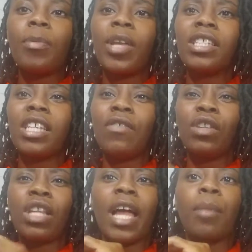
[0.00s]
there's
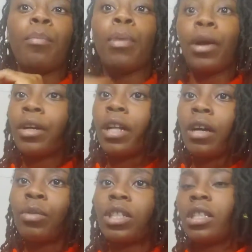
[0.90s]
even like Berta,
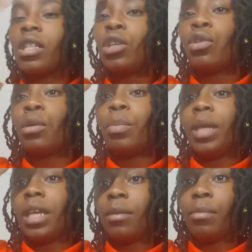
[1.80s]
which is a European